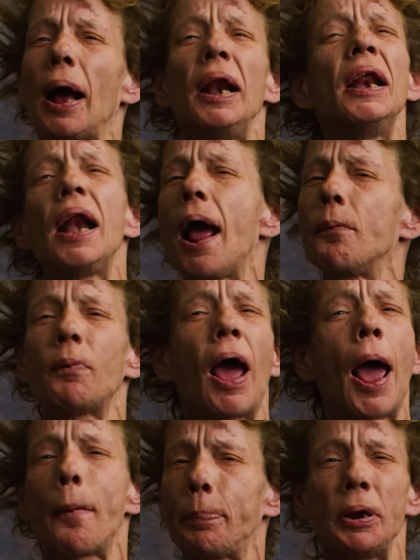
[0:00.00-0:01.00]
I didn't have a
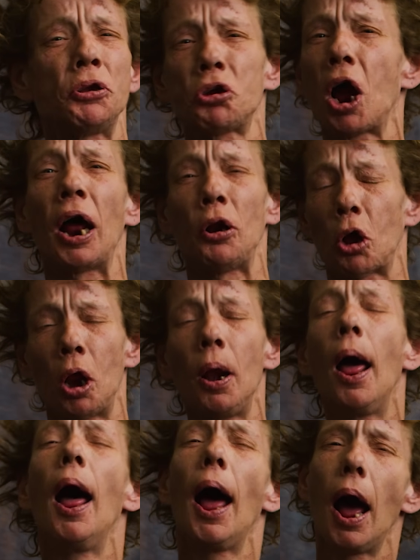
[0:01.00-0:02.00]
happy childhood.
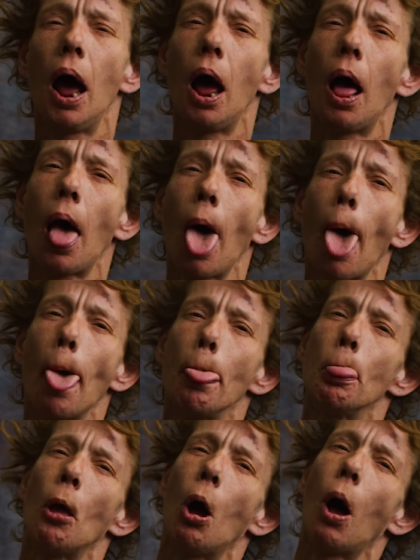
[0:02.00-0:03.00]
What happened? i
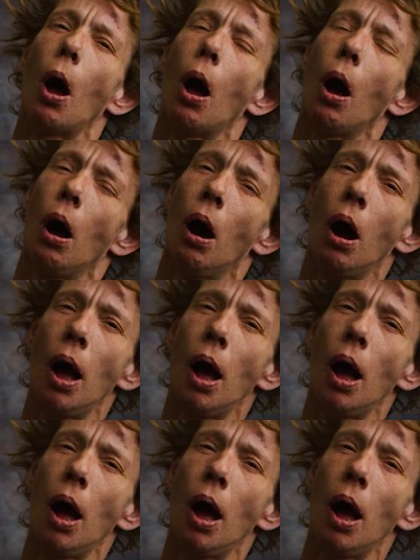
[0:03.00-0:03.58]
made it unhappy.